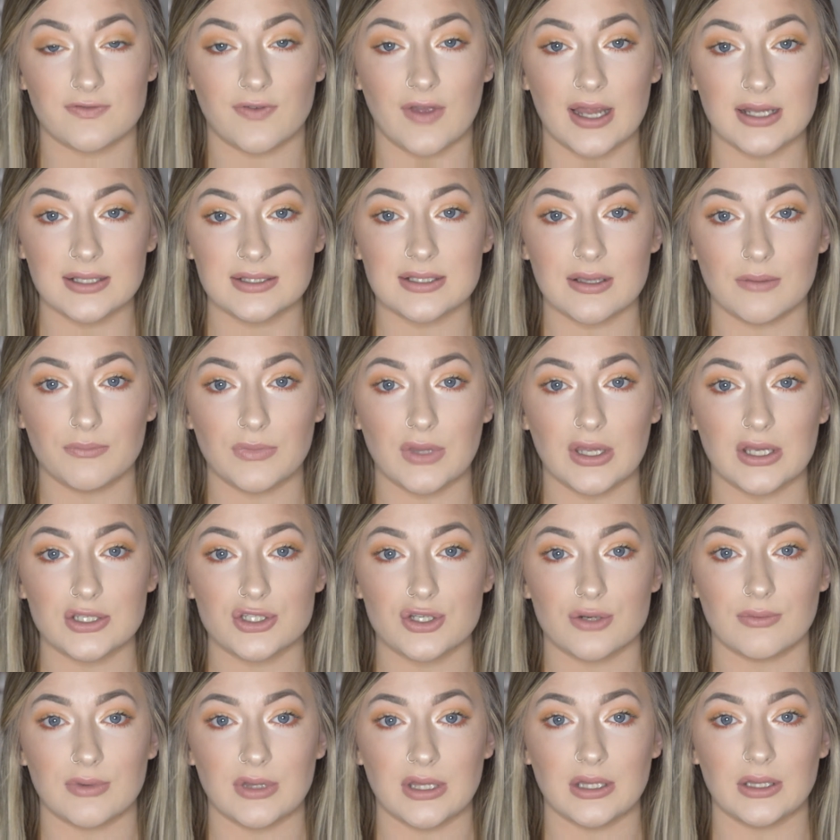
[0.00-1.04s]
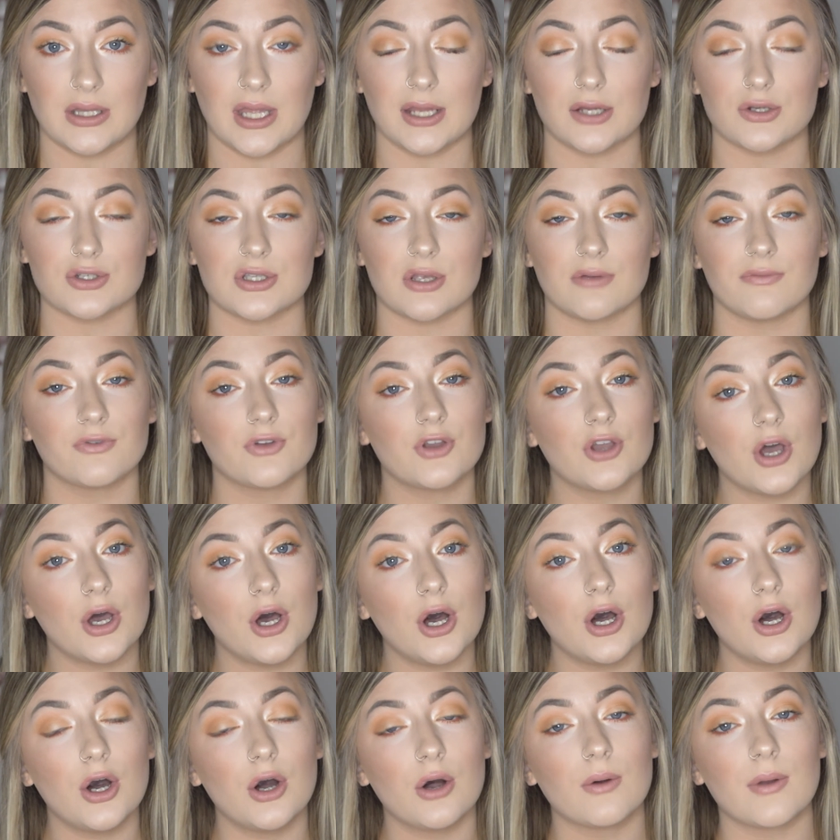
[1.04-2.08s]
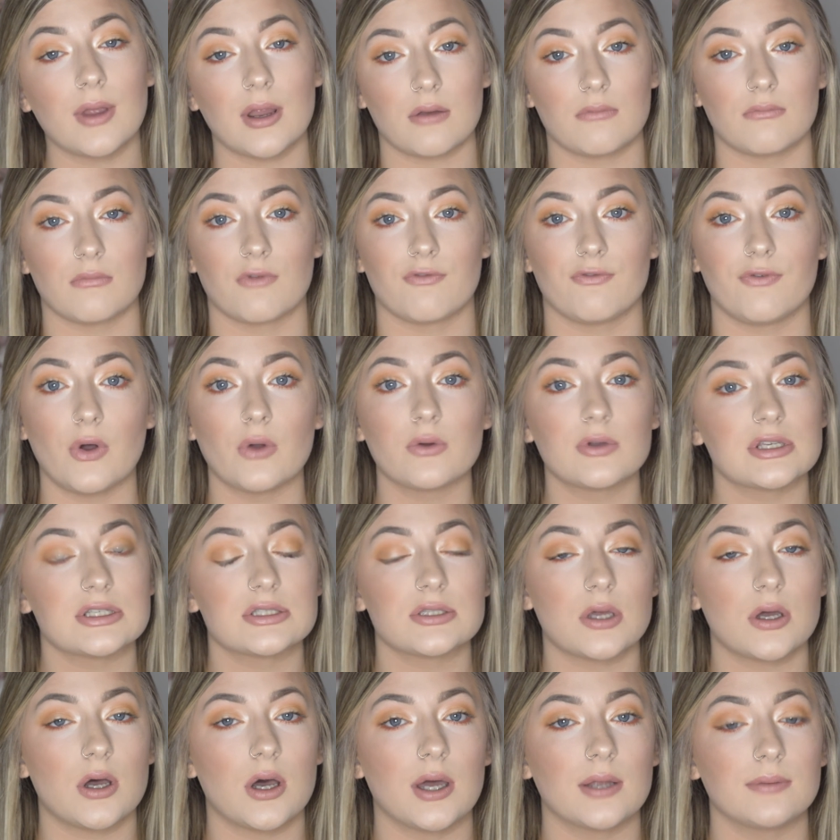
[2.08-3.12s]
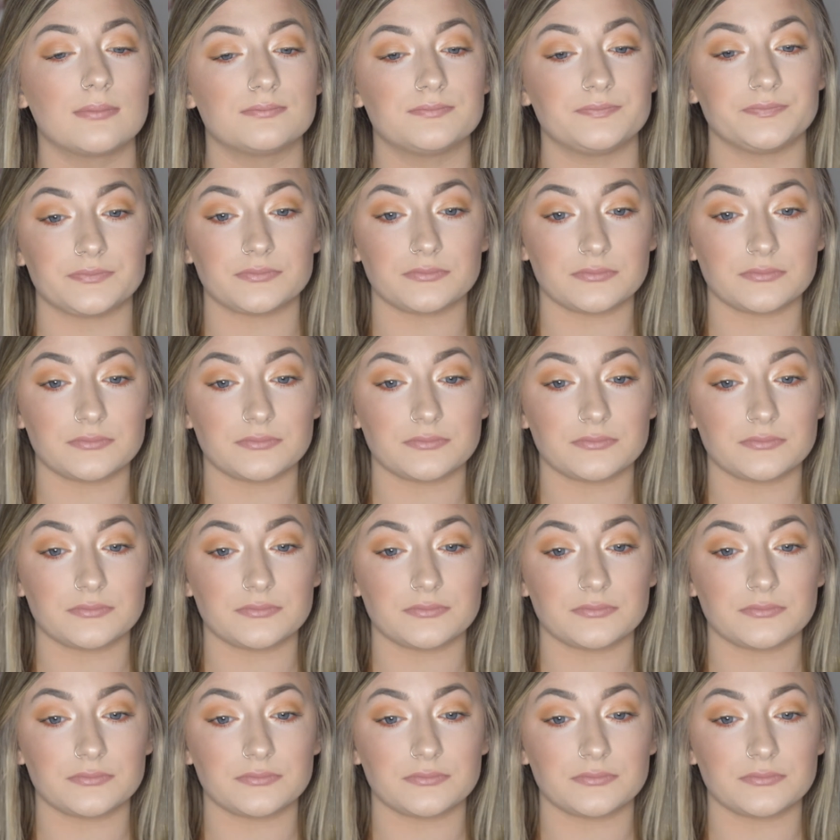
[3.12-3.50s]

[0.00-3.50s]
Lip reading: Find something to really let yourself go and focus on.